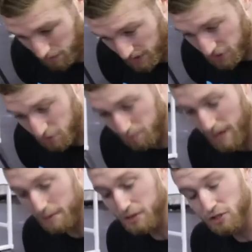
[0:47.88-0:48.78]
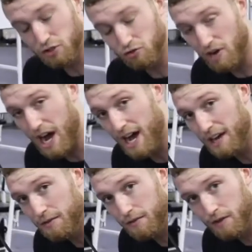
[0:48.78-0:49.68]
really be able to
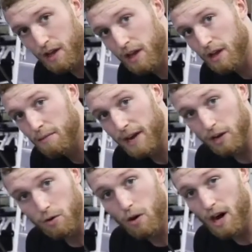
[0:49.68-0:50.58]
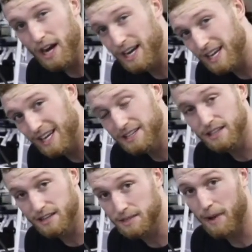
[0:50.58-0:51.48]
drive my quad
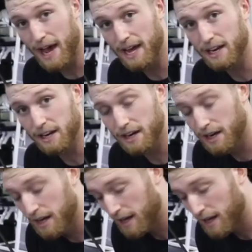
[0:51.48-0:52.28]
into this pad here.